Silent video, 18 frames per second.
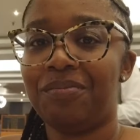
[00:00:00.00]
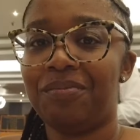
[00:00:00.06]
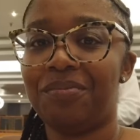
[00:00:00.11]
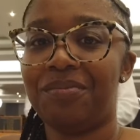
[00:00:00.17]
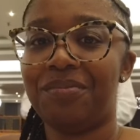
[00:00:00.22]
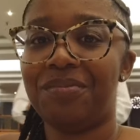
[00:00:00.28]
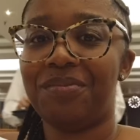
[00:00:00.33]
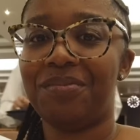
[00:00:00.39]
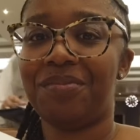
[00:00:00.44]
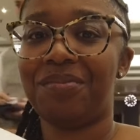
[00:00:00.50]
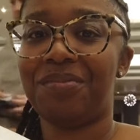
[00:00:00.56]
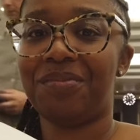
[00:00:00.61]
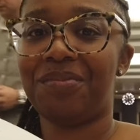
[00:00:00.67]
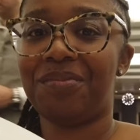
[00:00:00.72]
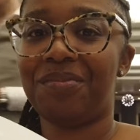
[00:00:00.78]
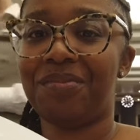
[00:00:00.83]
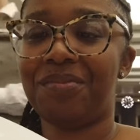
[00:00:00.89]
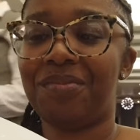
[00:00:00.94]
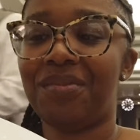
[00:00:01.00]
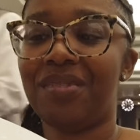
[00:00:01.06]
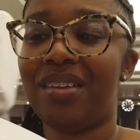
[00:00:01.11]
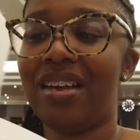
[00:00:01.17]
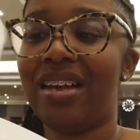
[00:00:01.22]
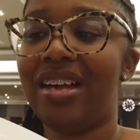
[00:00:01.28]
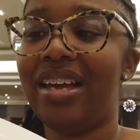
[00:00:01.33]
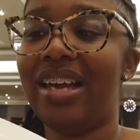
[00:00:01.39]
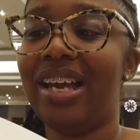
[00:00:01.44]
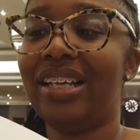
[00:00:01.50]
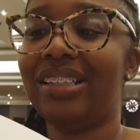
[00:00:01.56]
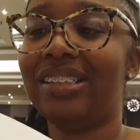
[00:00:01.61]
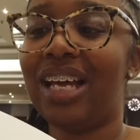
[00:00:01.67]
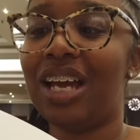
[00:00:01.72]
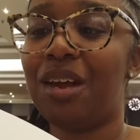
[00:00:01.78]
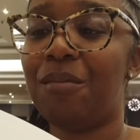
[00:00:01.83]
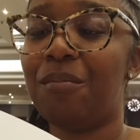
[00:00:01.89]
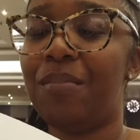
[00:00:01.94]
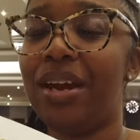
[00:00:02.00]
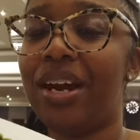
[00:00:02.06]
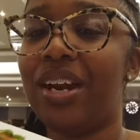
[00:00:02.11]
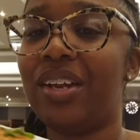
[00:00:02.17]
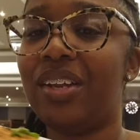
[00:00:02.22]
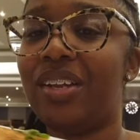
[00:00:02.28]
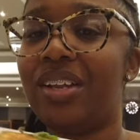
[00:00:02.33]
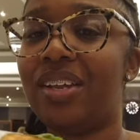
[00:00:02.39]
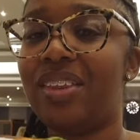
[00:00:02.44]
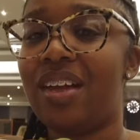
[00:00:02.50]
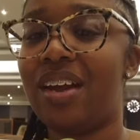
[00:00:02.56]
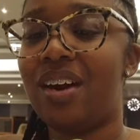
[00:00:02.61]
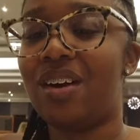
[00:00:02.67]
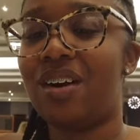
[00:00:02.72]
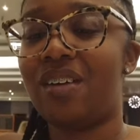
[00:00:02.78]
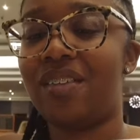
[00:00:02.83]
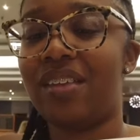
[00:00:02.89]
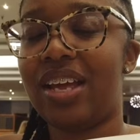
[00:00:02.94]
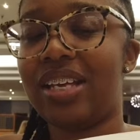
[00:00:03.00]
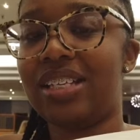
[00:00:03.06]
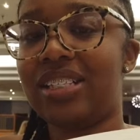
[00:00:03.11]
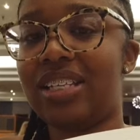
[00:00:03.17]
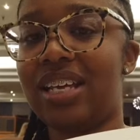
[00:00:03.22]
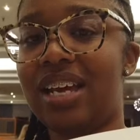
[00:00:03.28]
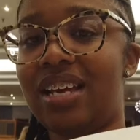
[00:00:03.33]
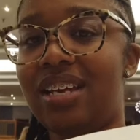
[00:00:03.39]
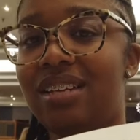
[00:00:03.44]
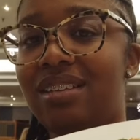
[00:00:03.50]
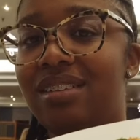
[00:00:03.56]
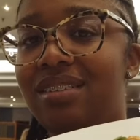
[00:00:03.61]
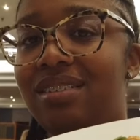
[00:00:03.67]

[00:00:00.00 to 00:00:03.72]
This is soft. It's like barely there on that side.